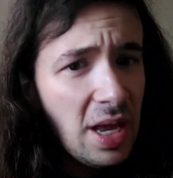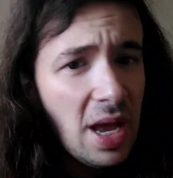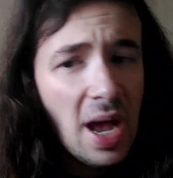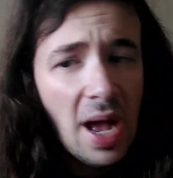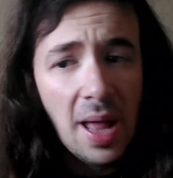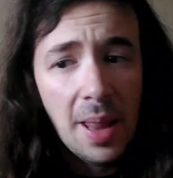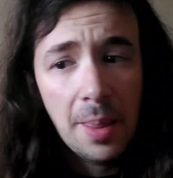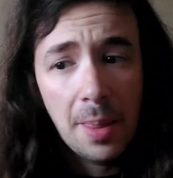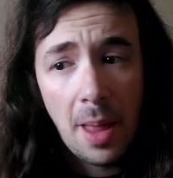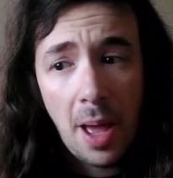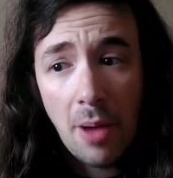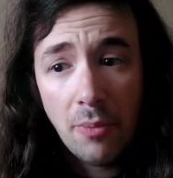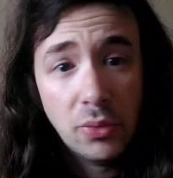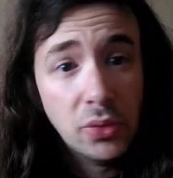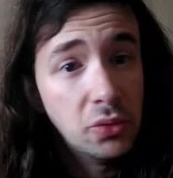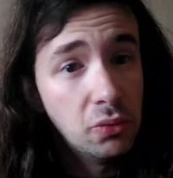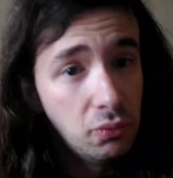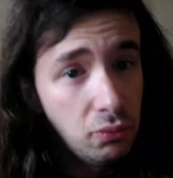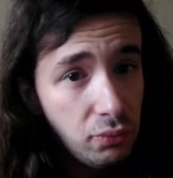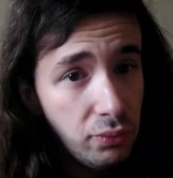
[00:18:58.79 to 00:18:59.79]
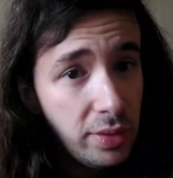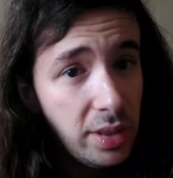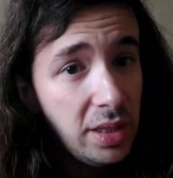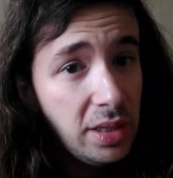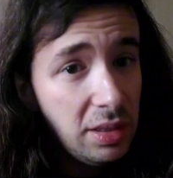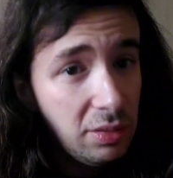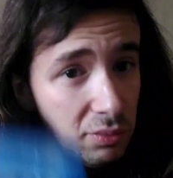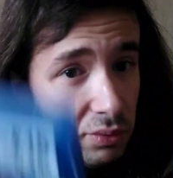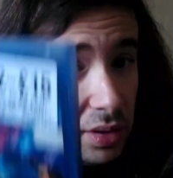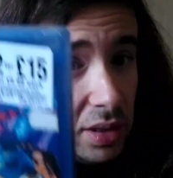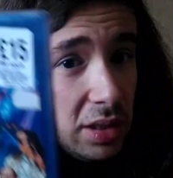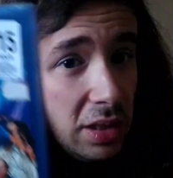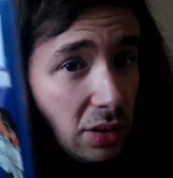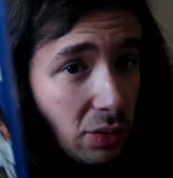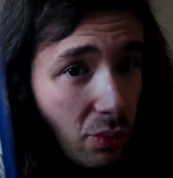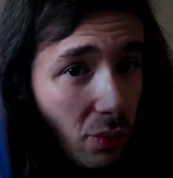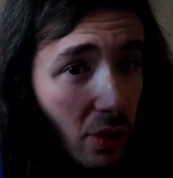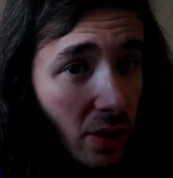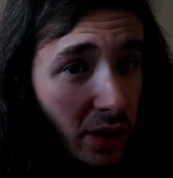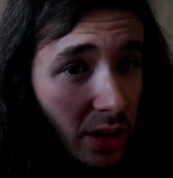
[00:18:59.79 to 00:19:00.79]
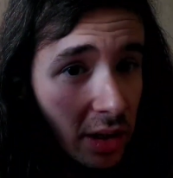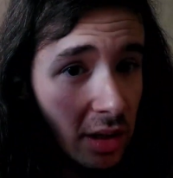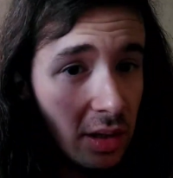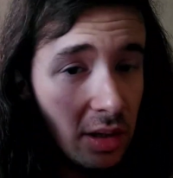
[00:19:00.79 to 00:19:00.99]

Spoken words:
and that was really, really quite